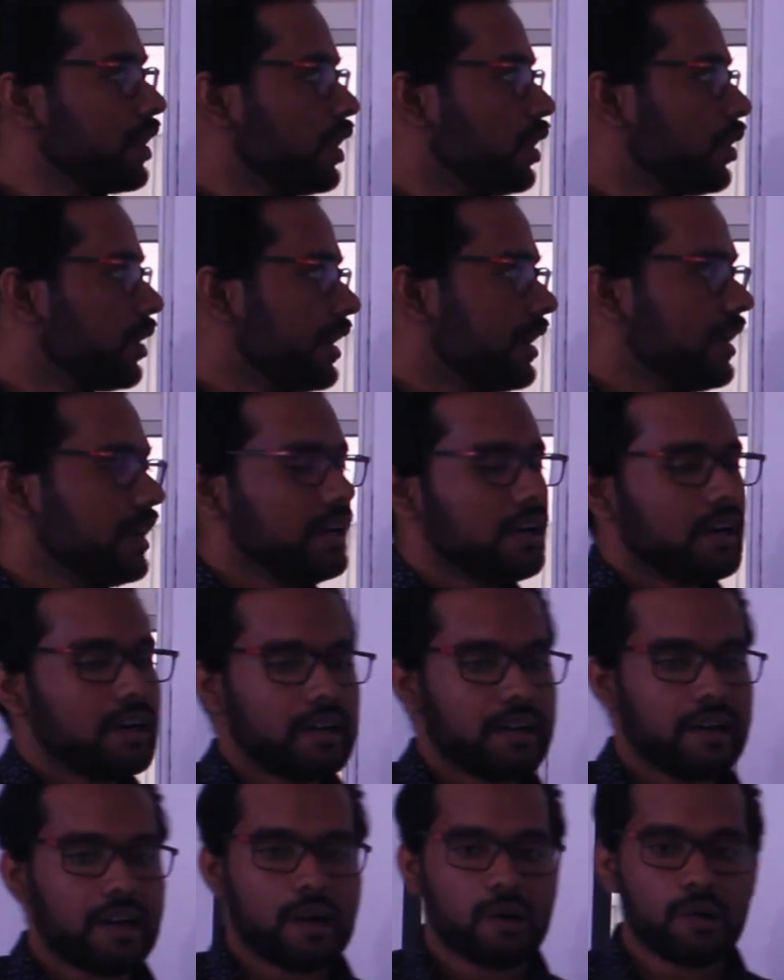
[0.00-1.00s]
Okay,
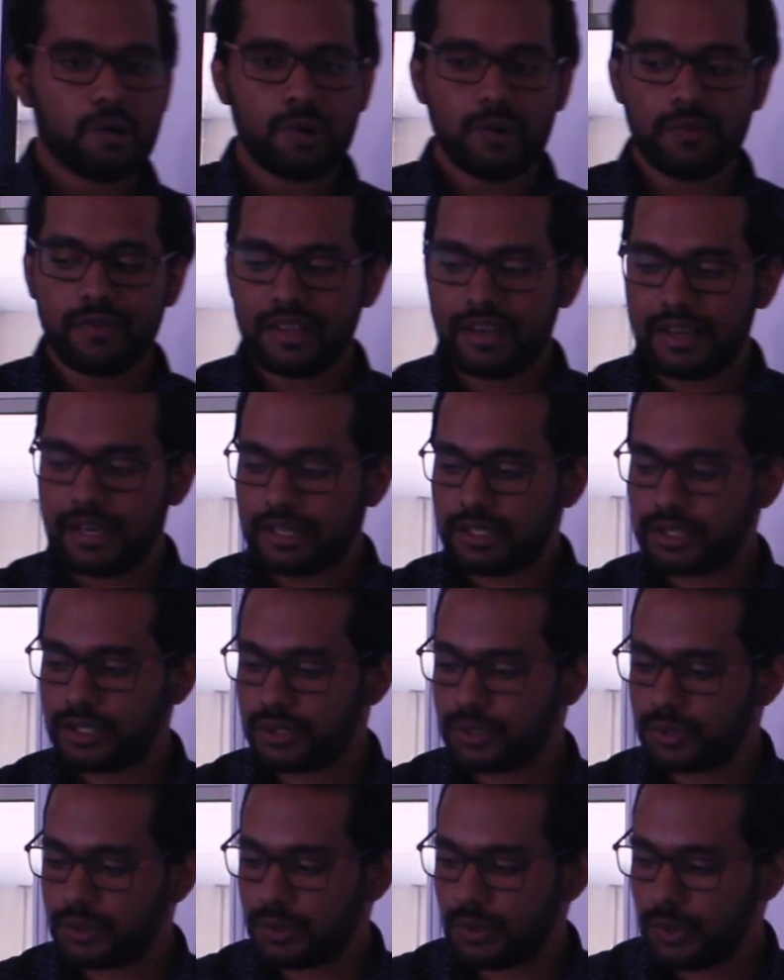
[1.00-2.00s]
now we need
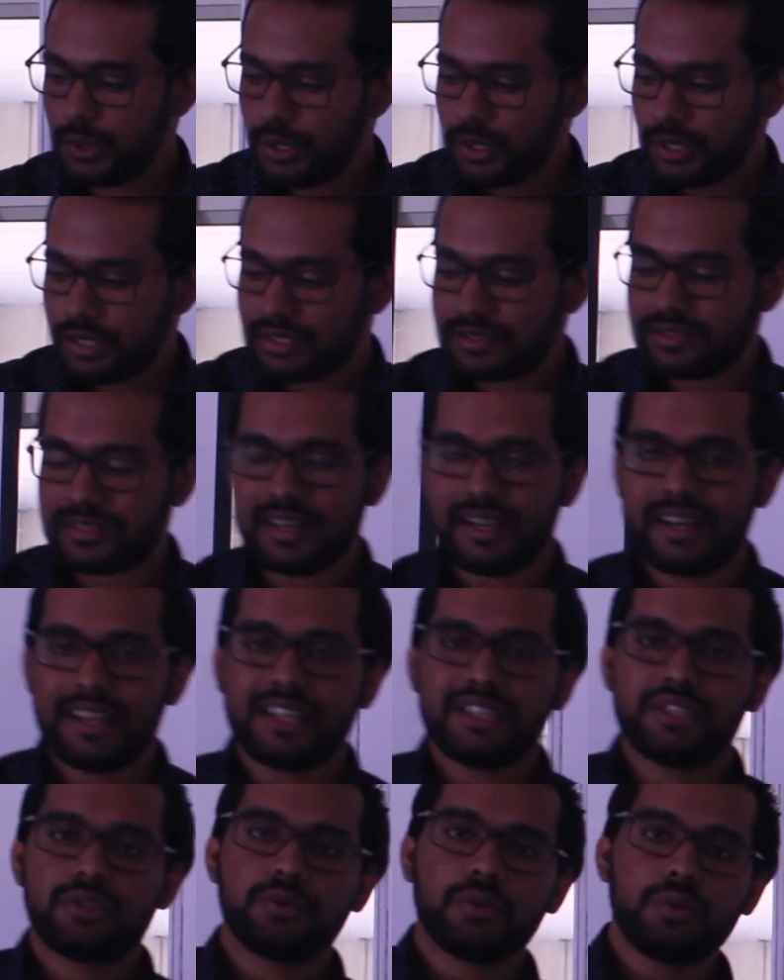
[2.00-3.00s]
to
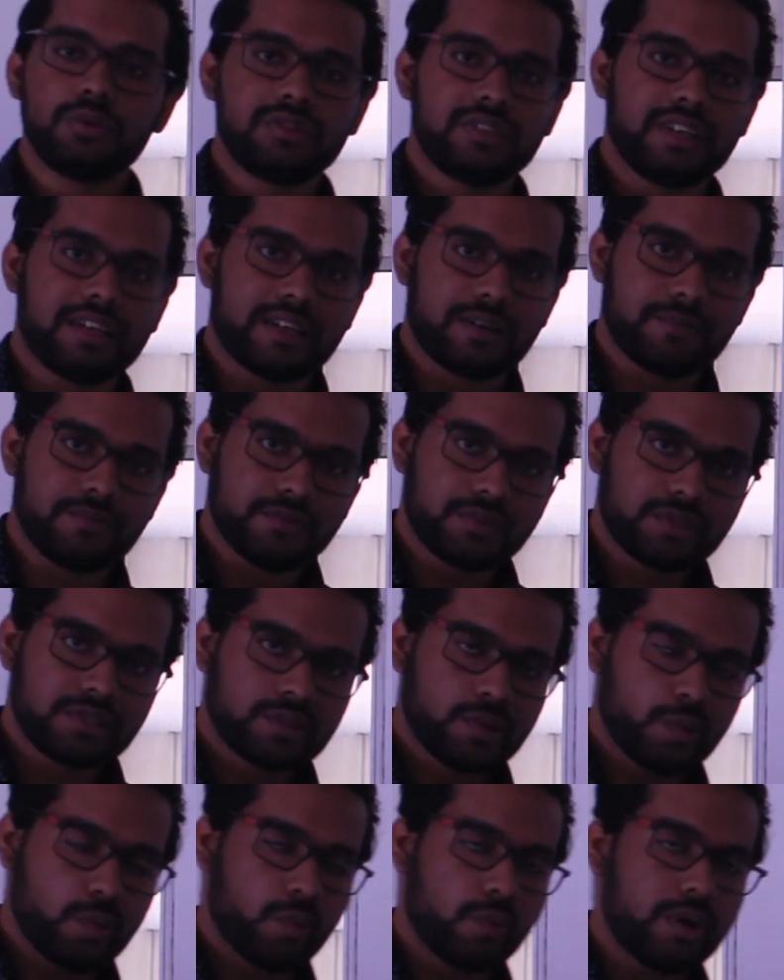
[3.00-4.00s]
study two
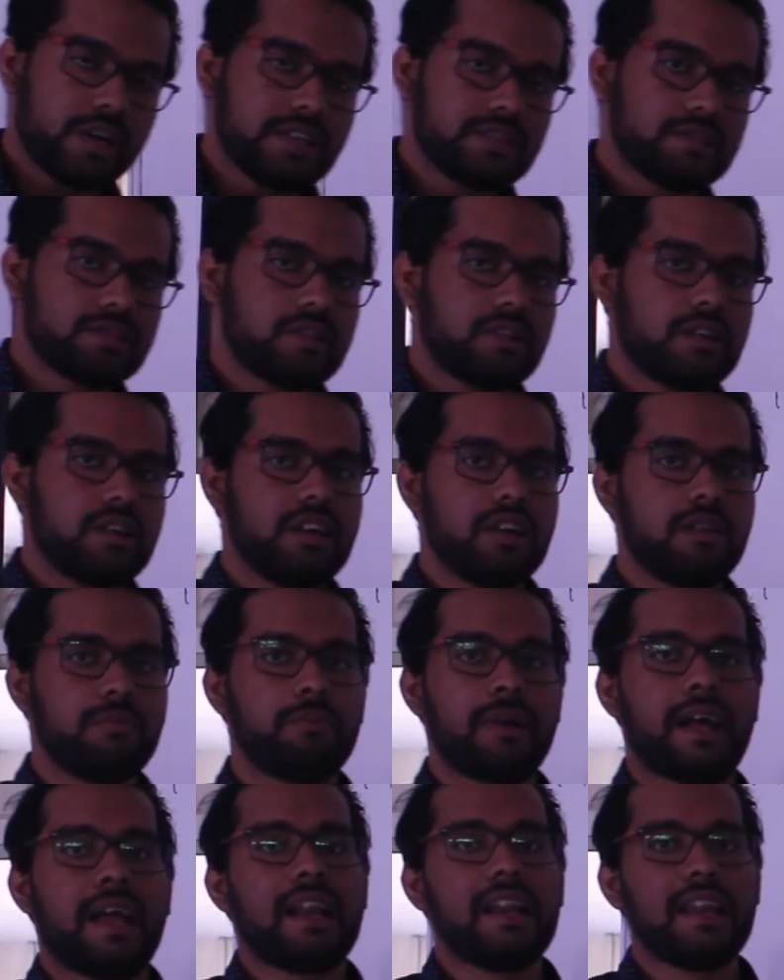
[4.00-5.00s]
theorems. One is called
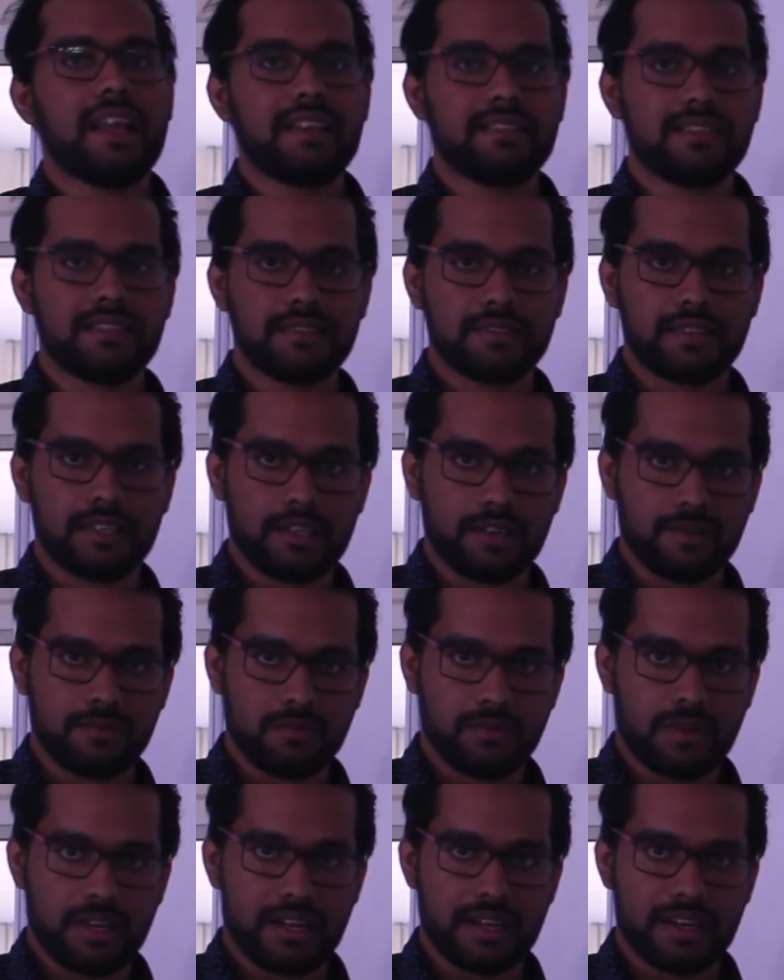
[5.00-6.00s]
parallel axis
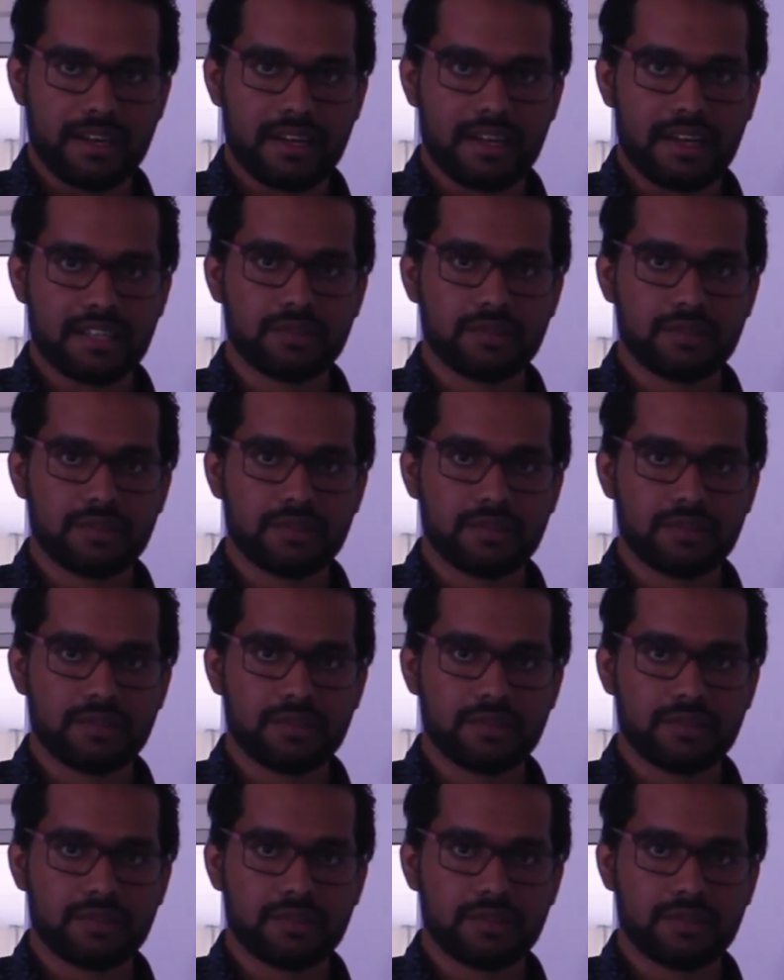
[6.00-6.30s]
theorem and the